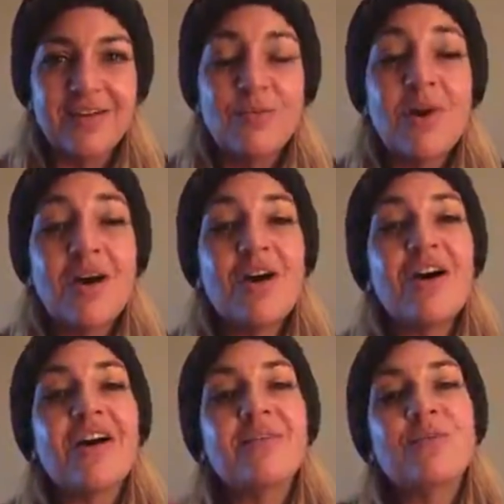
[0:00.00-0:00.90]

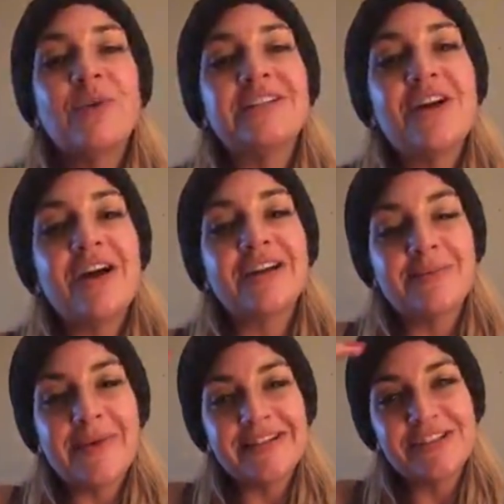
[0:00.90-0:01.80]
Well, we talked
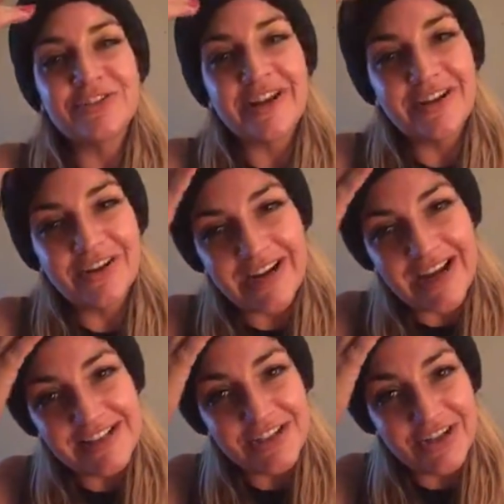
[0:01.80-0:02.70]
about surrender
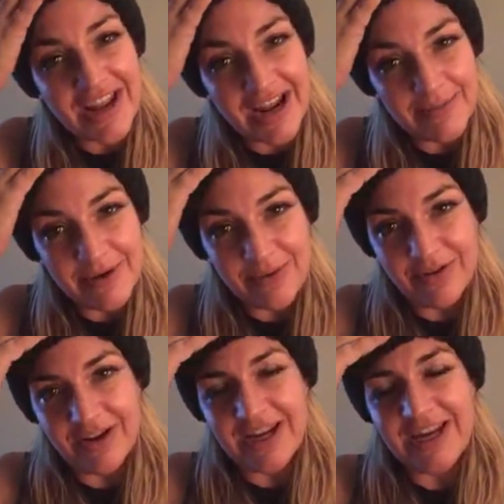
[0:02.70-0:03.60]
yesterday. I mean, we
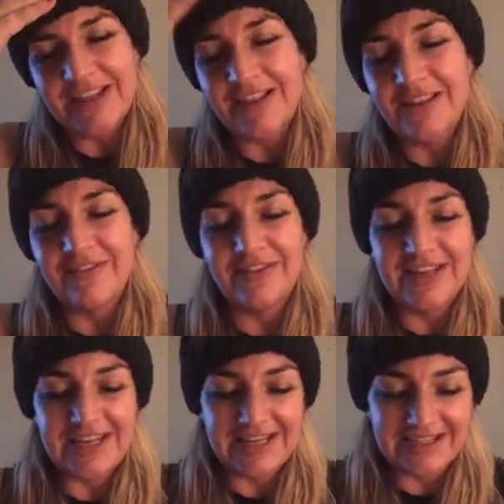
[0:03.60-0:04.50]
hit
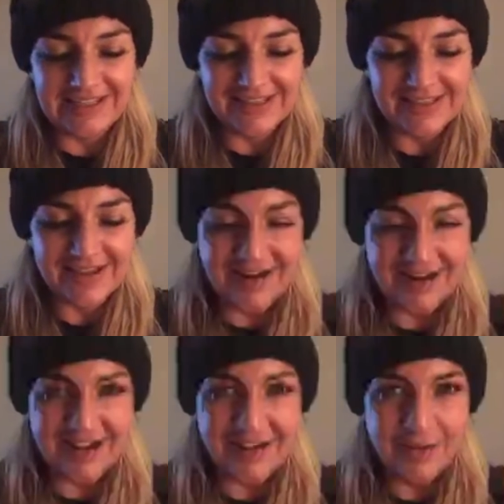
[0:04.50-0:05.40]
the knees.
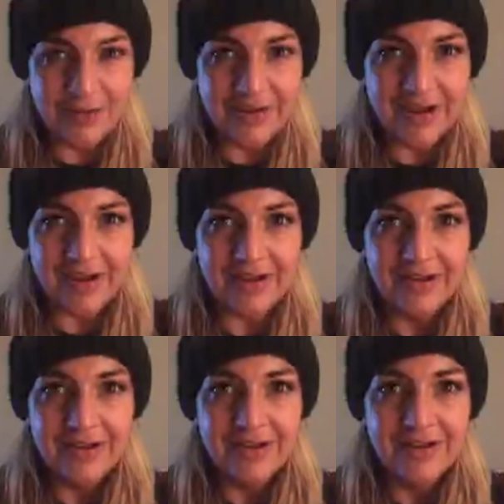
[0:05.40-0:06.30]

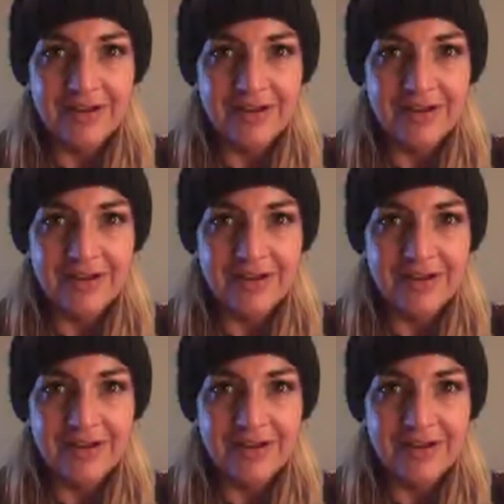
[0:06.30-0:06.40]
Hallelujah.